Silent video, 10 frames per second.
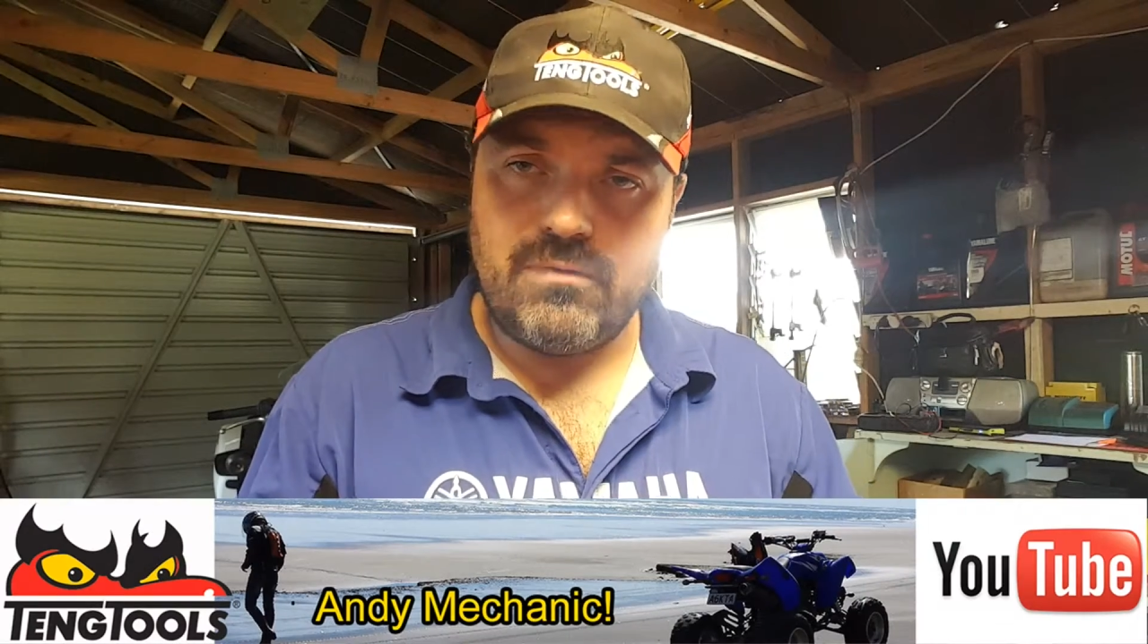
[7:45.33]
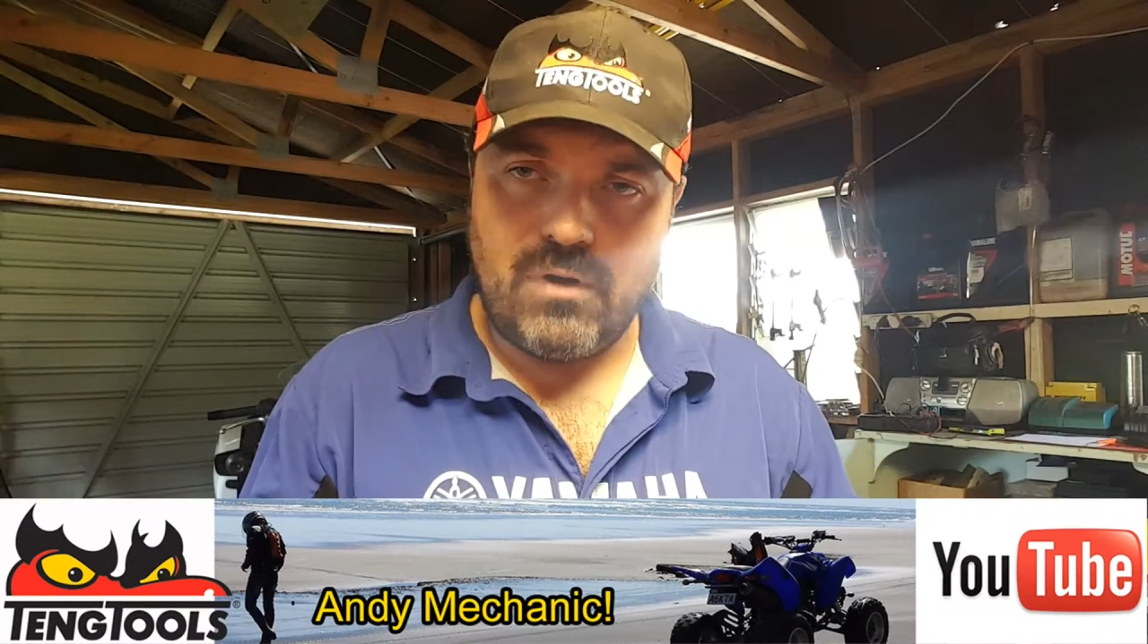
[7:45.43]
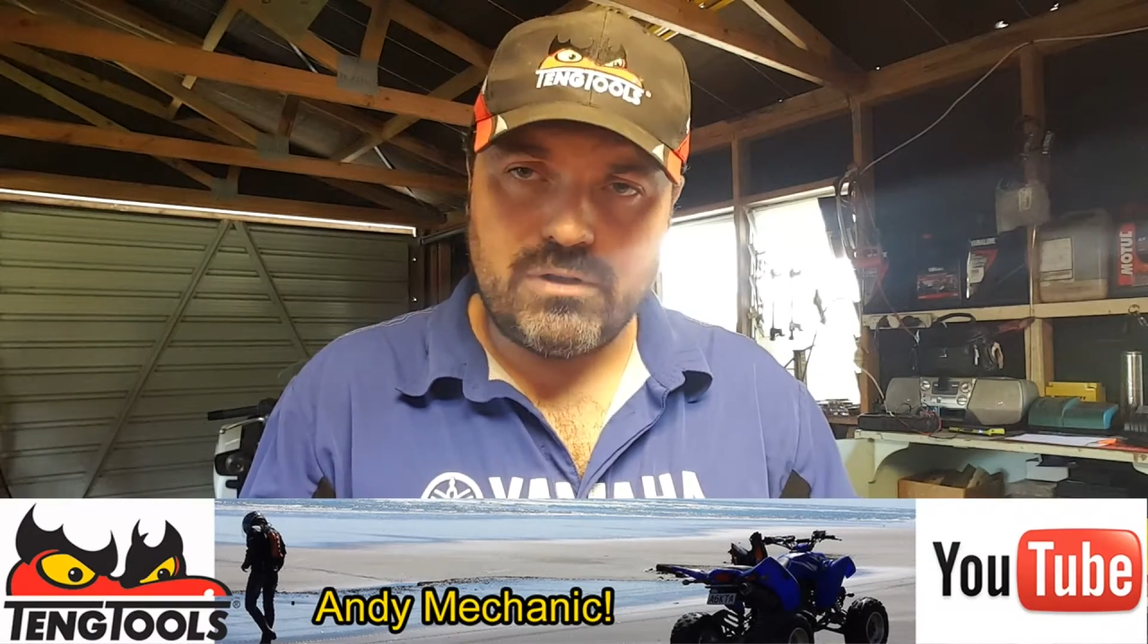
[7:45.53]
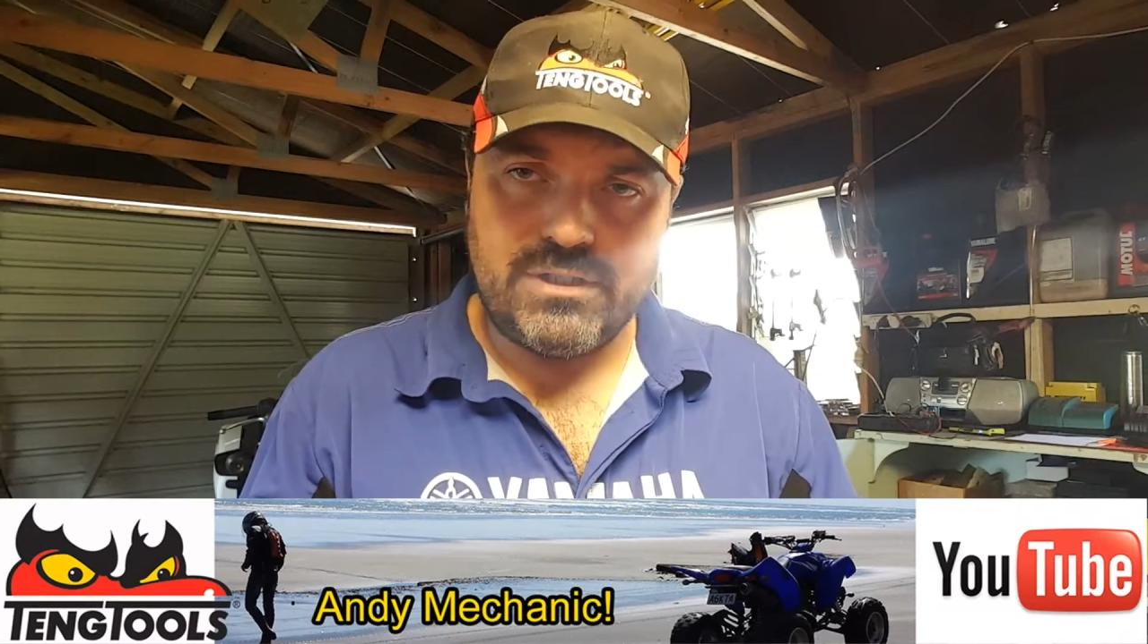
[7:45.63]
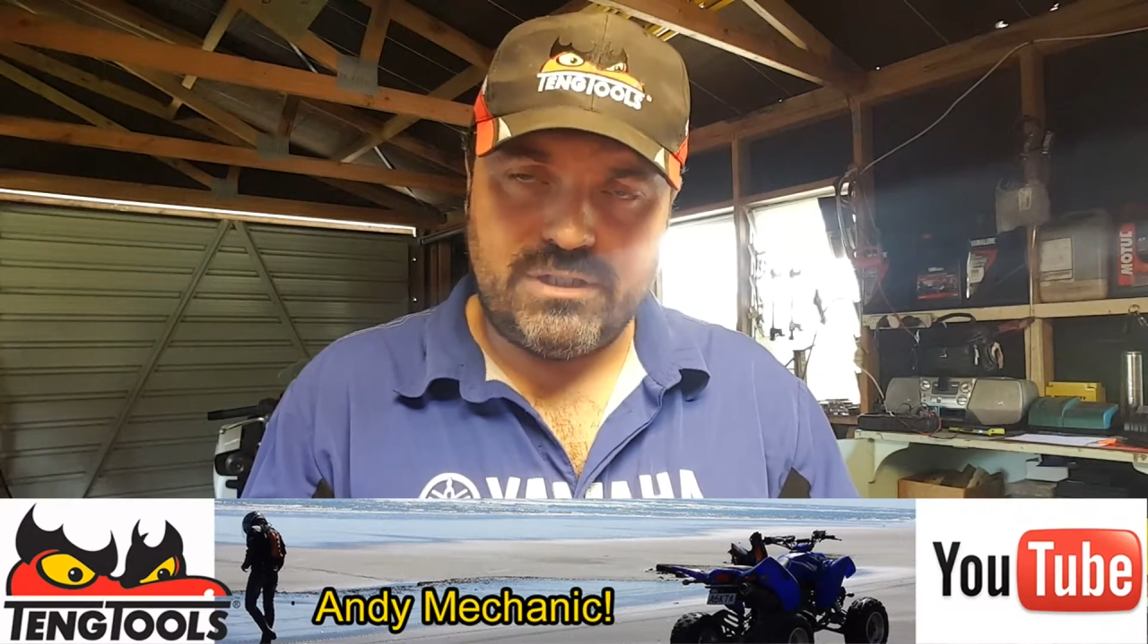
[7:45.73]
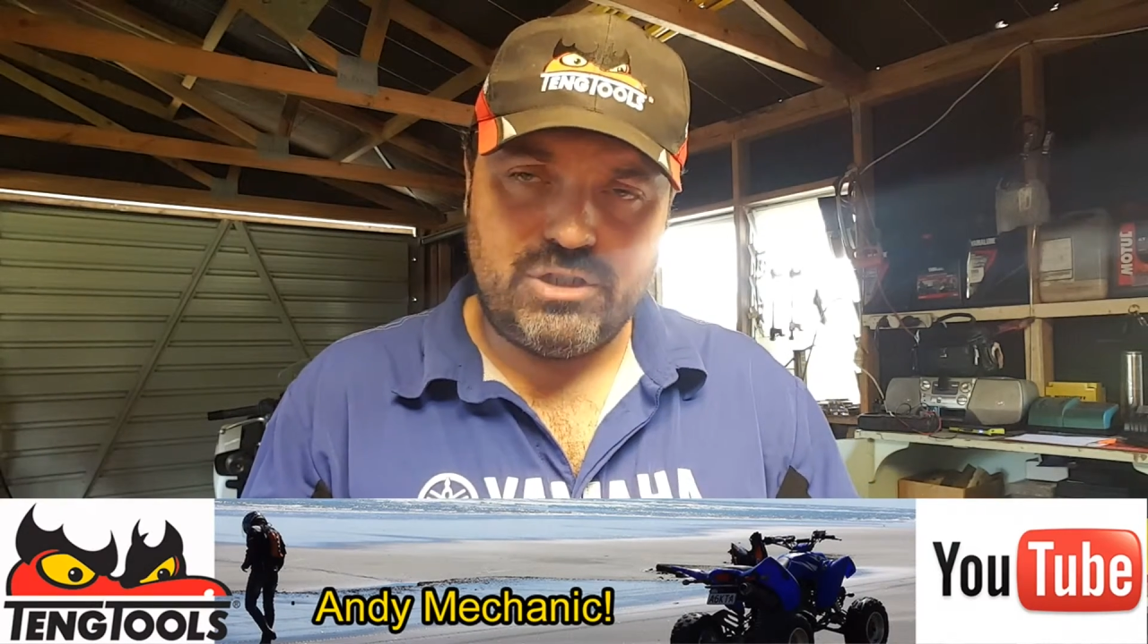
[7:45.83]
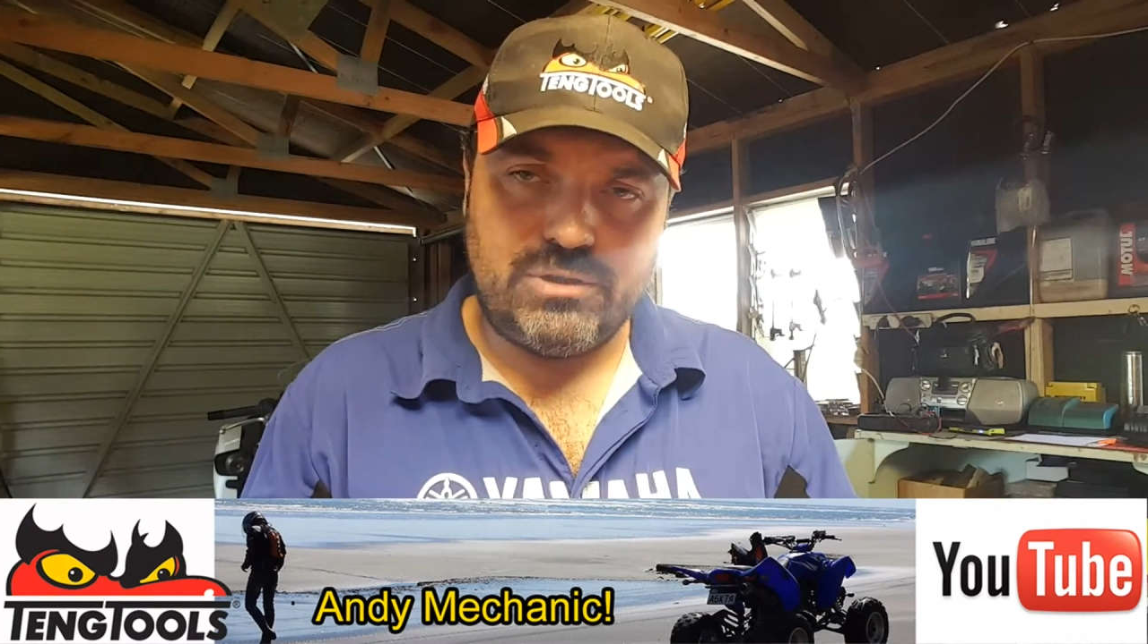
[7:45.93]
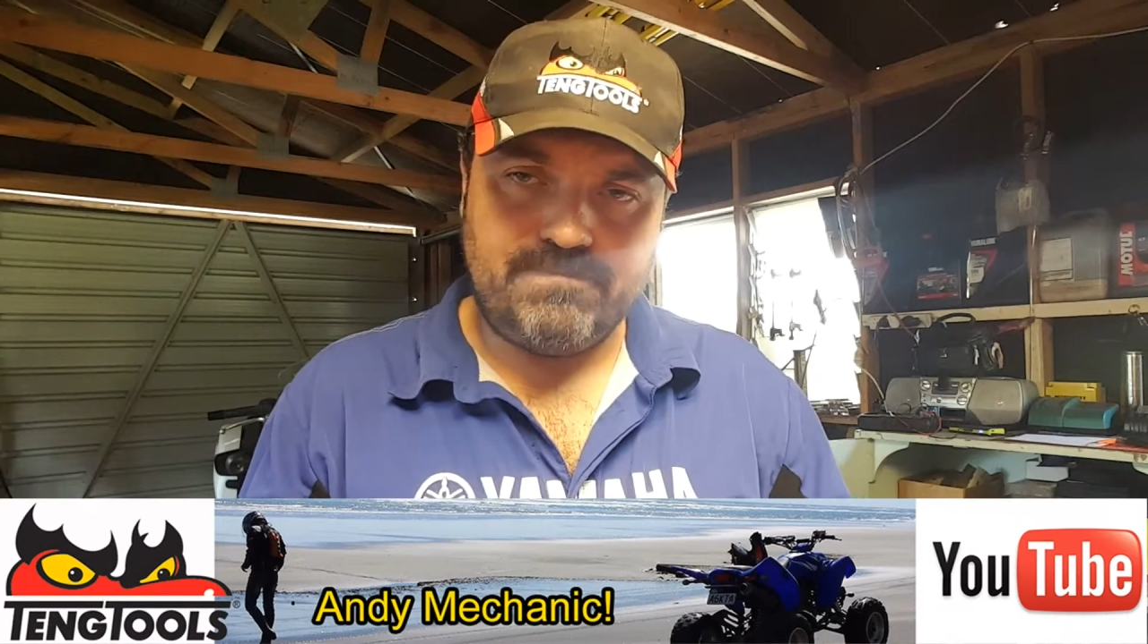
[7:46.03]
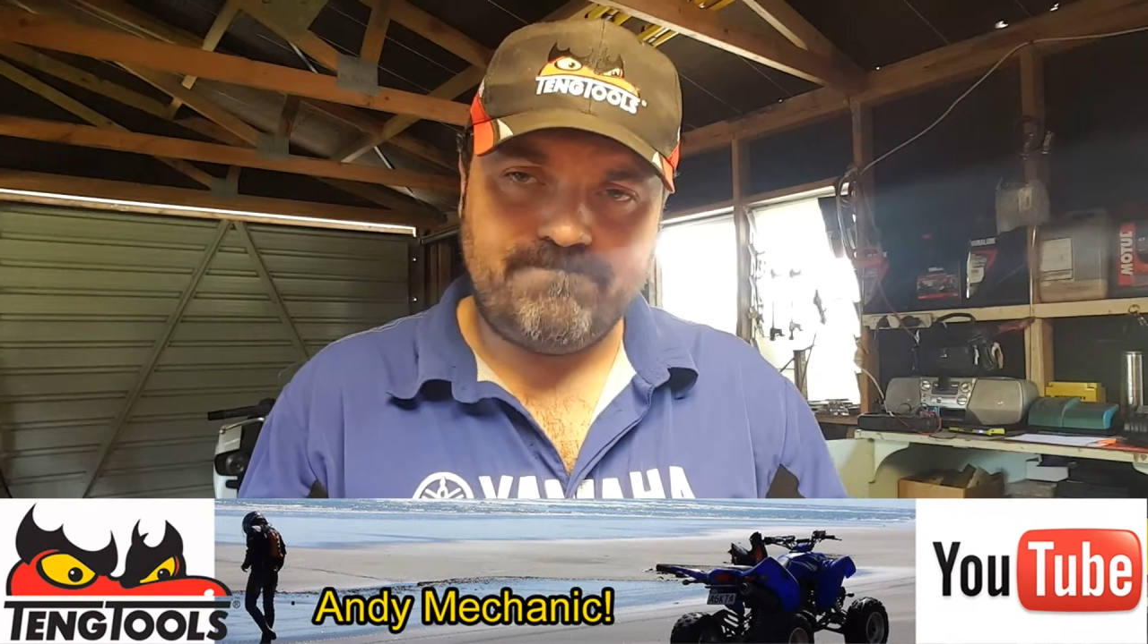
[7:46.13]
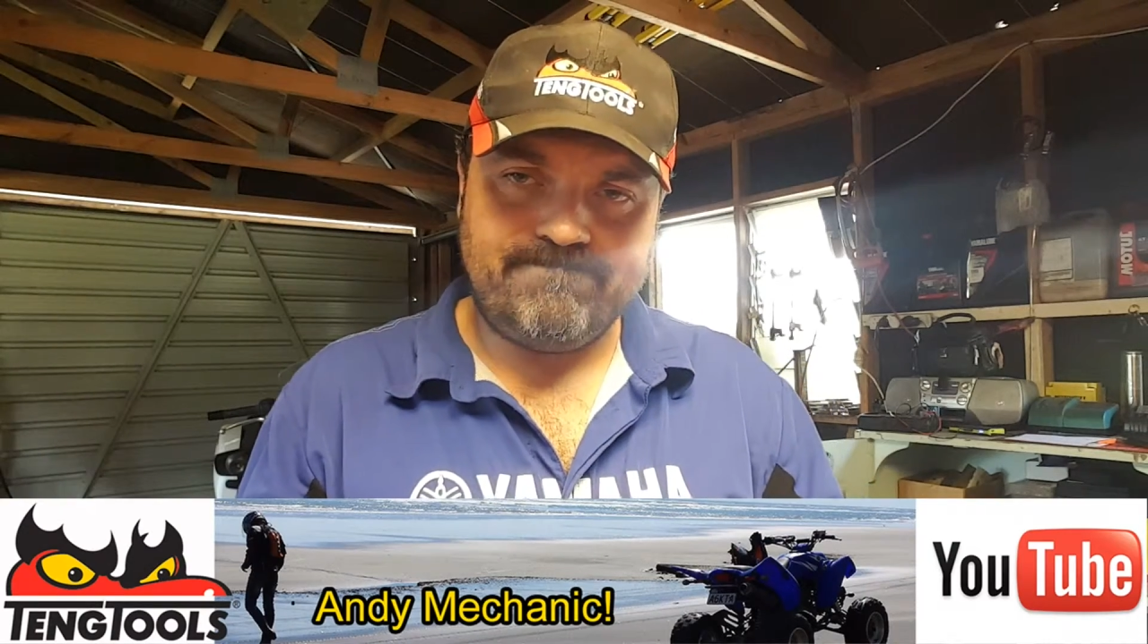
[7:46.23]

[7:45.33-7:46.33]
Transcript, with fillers: voltage.